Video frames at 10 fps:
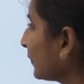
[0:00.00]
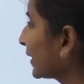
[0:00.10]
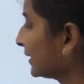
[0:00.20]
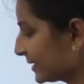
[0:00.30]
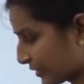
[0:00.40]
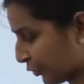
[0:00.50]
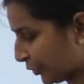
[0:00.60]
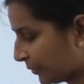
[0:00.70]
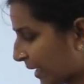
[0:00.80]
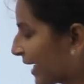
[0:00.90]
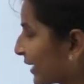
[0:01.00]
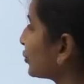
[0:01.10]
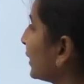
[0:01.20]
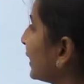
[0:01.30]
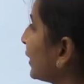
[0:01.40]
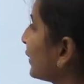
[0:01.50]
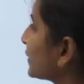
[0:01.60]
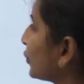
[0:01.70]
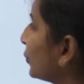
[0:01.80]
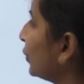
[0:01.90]
This theorem actually gives
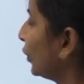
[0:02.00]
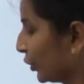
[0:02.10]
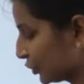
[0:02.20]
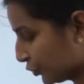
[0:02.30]
you two